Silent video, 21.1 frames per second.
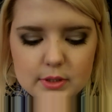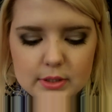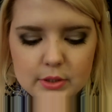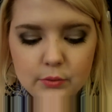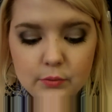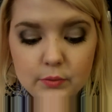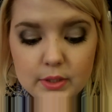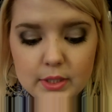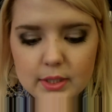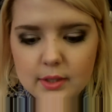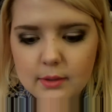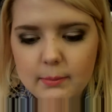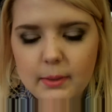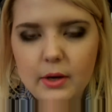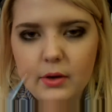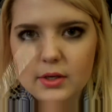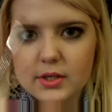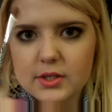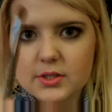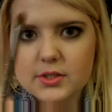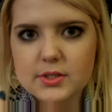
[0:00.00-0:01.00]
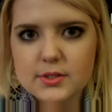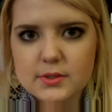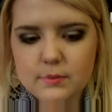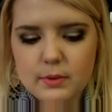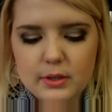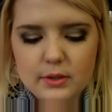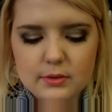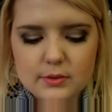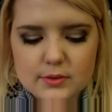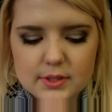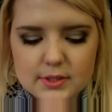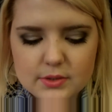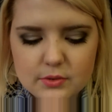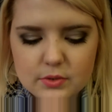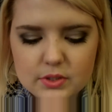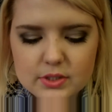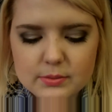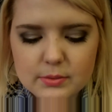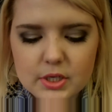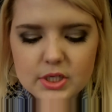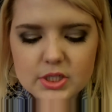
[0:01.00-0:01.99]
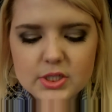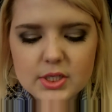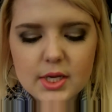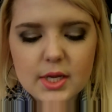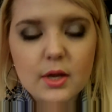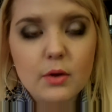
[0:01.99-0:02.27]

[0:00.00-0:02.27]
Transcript: unique about it. It's just a regular size crease brush.